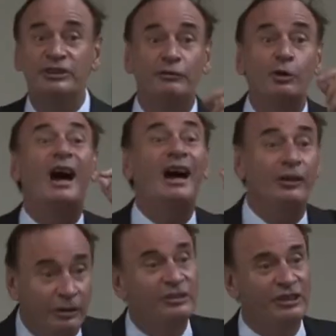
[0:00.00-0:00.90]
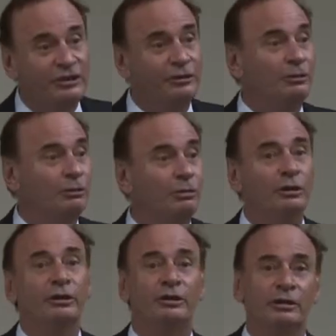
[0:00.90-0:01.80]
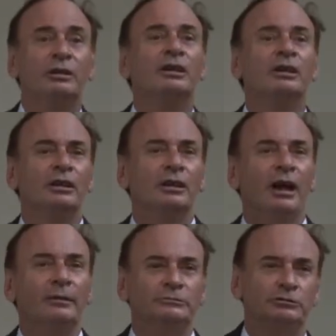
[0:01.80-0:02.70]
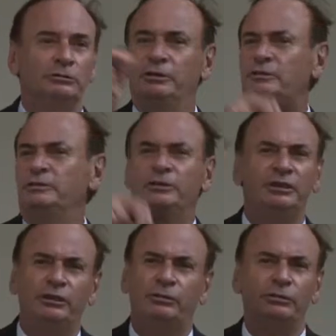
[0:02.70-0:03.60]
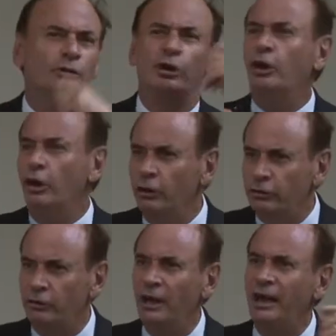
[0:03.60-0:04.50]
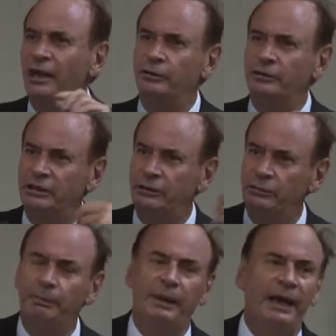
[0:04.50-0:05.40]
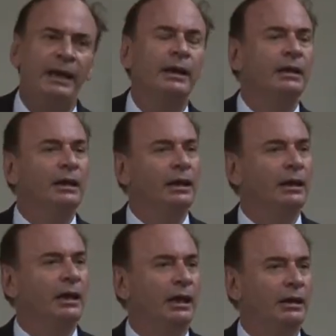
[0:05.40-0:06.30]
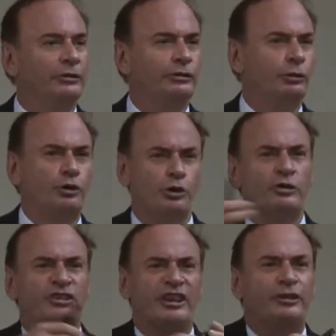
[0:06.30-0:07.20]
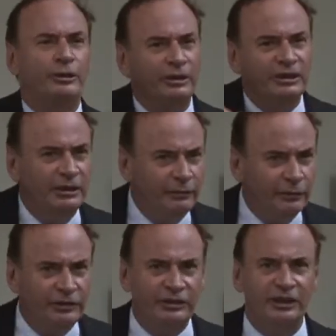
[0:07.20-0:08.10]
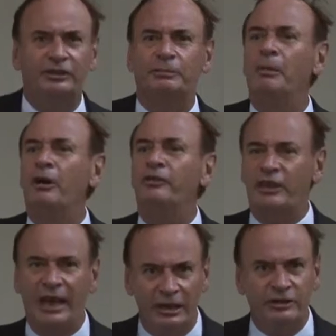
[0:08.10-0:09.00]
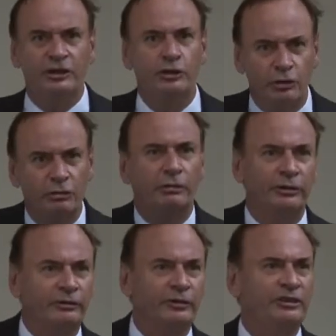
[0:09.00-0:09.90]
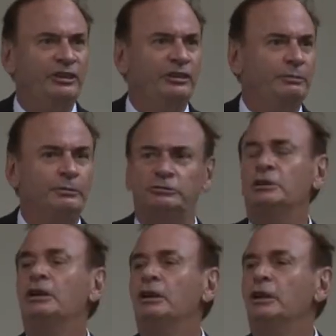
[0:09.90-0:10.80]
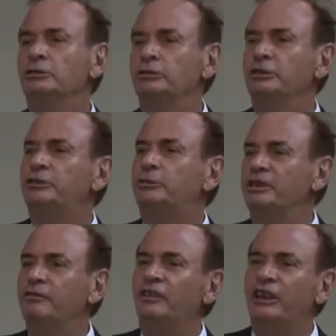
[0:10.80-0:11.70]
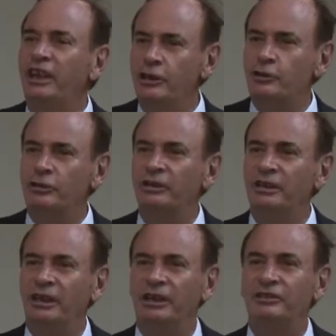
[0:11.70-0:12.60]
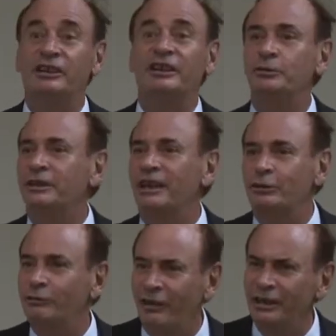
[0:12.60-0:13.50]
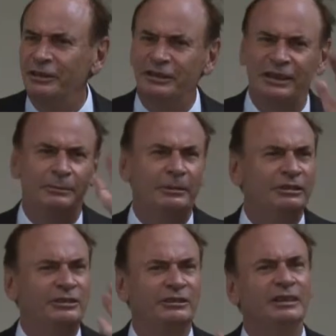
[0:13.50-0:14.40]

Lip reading: If you hire a seasonal worker, I mean, you need to do a contract, you need to pay social security for 6 months, health insurance for 6 months, you need to give vacation days, and then you cannot fire them. It's